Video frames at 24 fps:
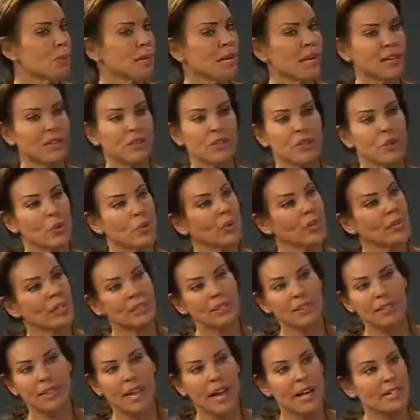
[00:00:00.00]
begun doing it
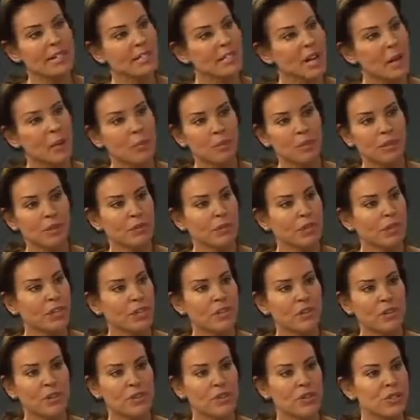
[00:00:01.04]
the last couple of
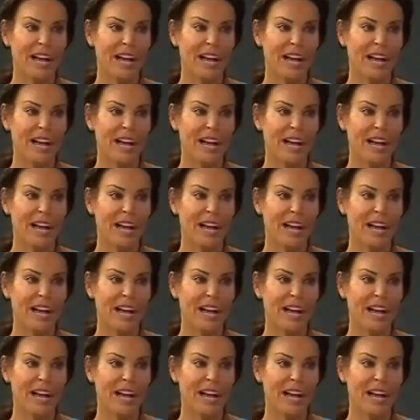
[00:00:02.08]
years.